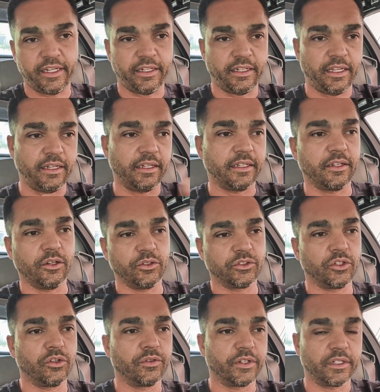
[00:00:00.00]
and then it goes
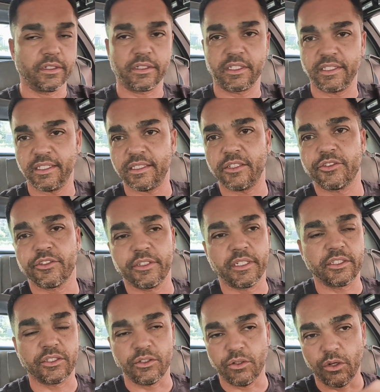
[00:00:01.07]
over, because it's a
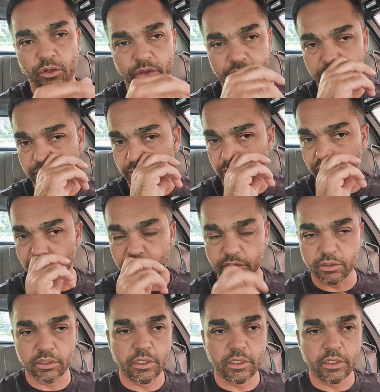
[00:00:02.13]
traditional old school